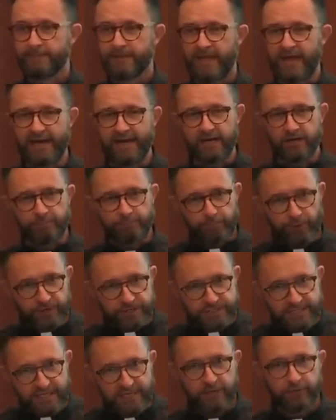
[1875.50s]
And at a
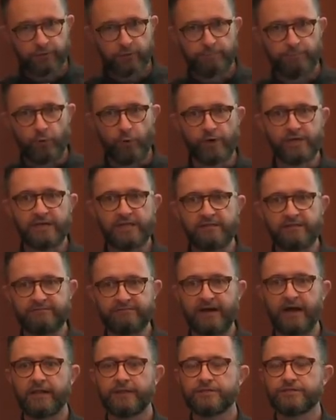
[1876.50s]
particular point in the
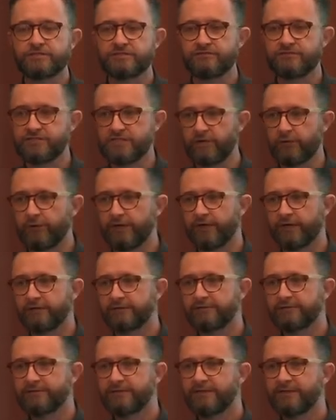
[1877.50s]
violence of Syria,
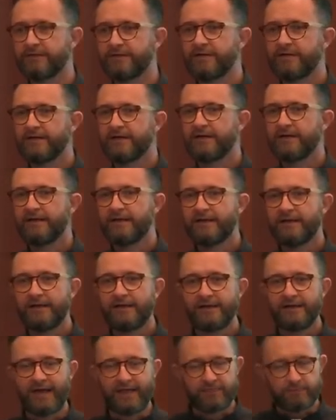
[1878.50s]

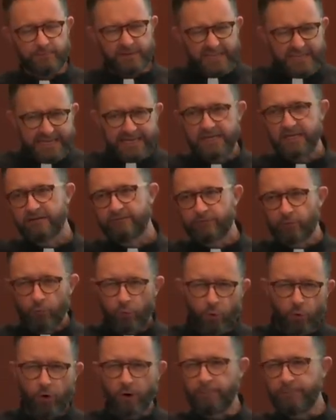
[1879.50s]
at the beginning of the
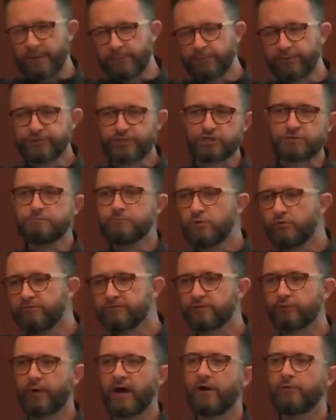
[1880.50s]
war, people just moved
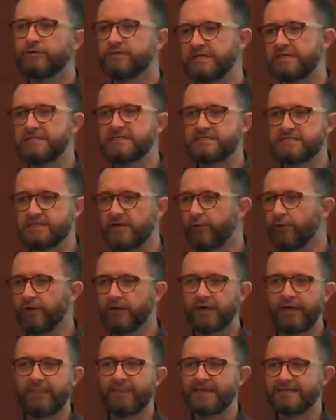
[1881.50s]
around in
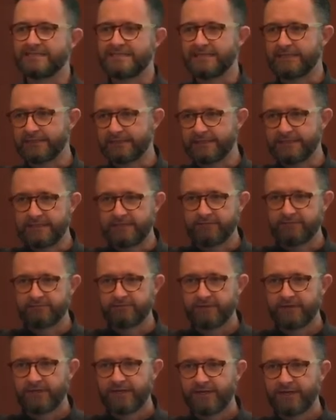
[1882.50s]
Syria and they didn't leave.
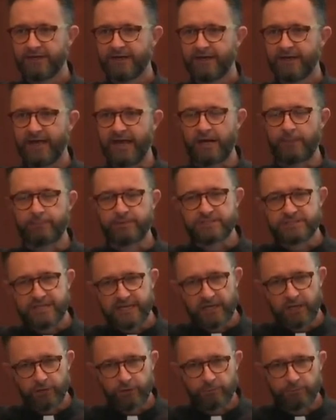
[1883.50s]
At a
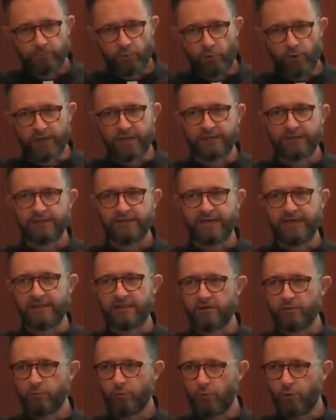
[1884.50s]
particular point in
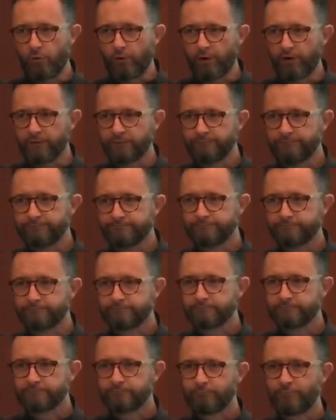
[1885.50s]
the war,
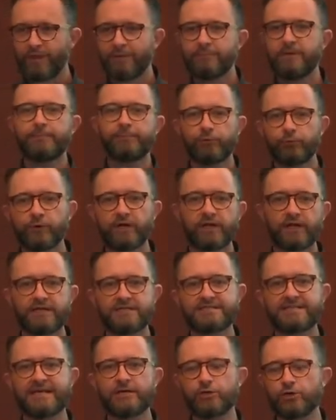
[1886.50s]
people
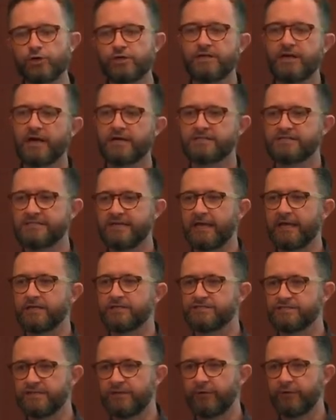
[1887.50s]
realized they could not stay in
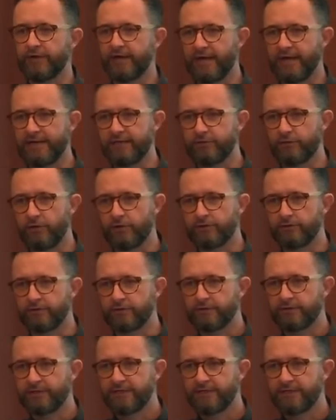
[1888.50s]
Syria any longer.